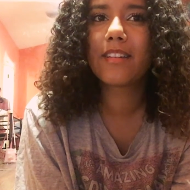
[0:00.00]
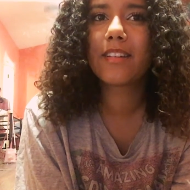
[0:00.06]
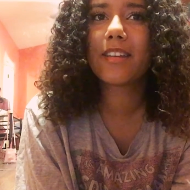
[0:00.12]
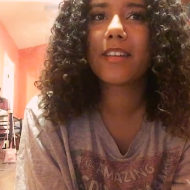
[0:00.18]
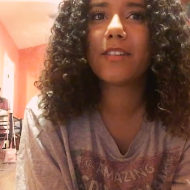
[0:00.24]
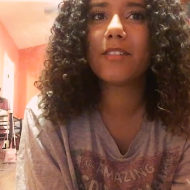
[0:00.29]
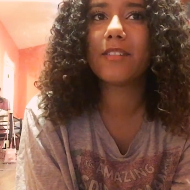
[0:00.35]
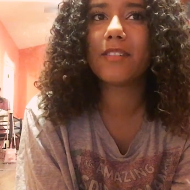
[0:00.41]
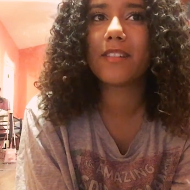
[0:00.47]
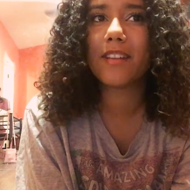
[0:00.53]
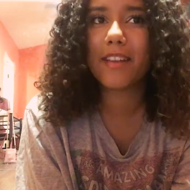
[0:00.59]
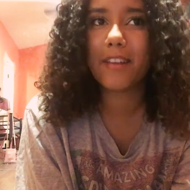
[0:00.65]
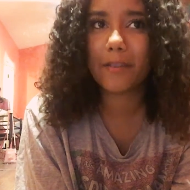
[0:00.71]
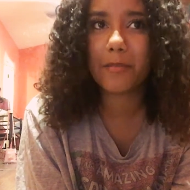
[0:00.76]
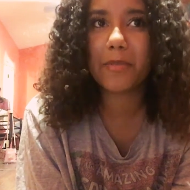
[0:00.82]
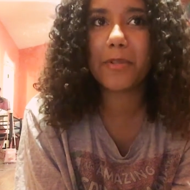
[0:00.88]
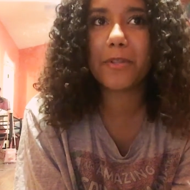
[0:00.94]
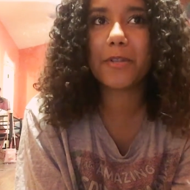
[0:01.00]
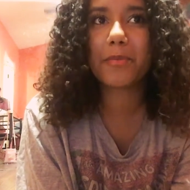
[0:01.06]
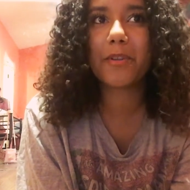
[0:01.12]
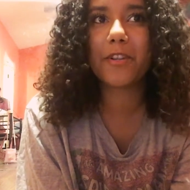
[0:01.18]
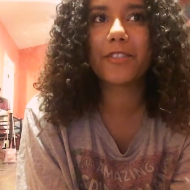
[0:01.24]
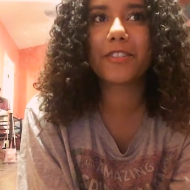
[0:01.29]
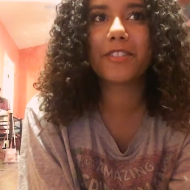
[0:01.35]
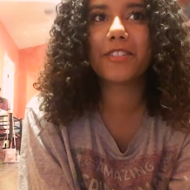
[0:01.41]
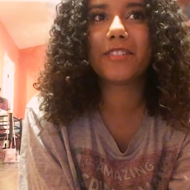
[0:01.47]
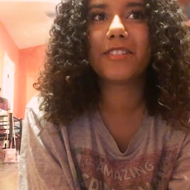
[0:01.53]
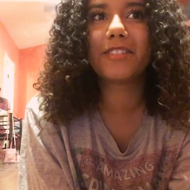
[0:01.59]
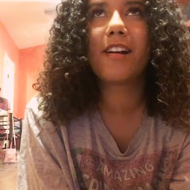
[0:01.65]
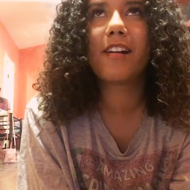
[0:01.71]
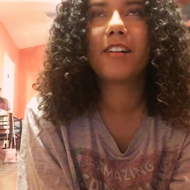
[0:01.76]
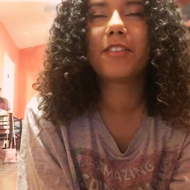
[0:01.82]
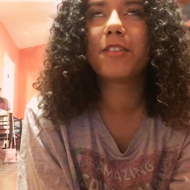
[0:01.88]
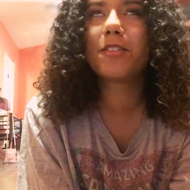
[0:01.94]
can help your depression.
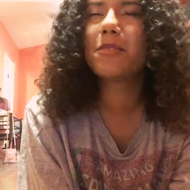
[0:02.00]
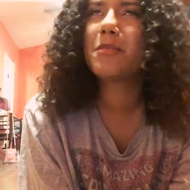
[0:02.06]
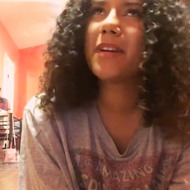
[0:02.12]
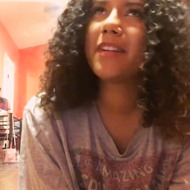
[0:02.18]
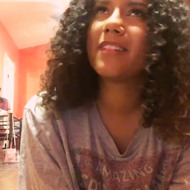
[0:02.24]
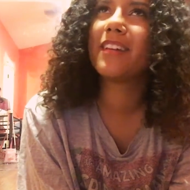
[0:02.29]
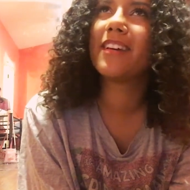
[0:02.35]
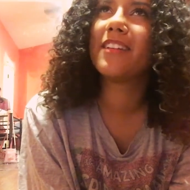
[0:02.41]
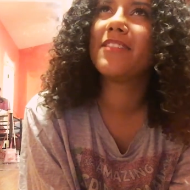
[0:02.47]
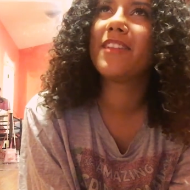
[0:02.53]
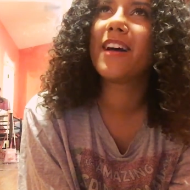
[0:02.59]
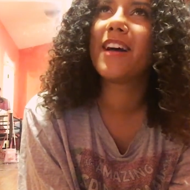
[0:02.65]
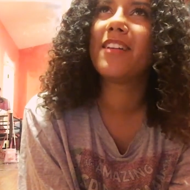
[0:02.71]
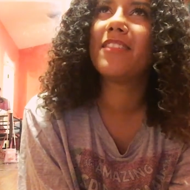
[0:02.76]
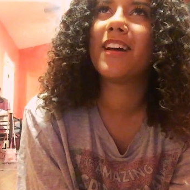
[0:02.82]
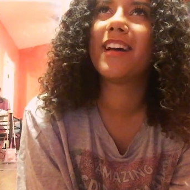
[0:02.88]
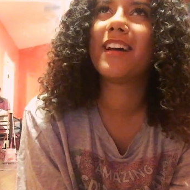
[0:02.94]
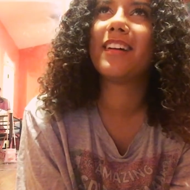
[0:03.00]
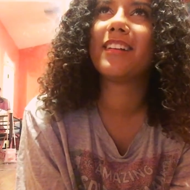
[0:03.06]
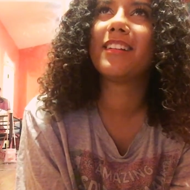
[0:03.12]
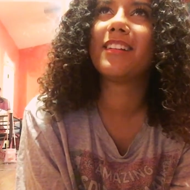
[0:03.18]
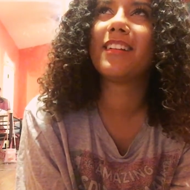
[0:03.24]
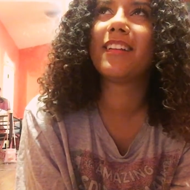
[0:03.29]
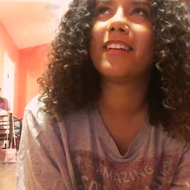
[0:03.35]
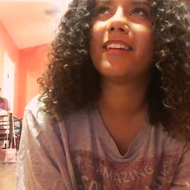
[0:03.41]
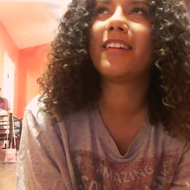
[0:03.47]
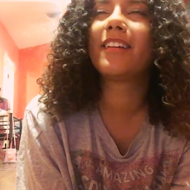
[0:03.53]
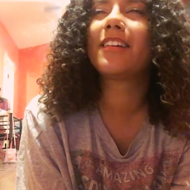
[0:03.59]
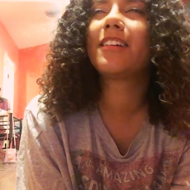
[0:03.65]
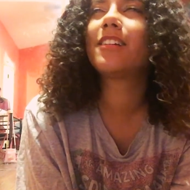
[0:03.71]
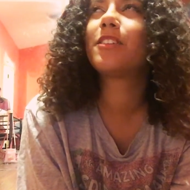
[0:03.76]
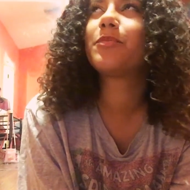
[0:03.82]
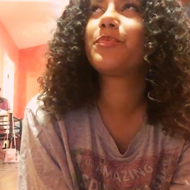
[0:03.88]
Through my life, I've had like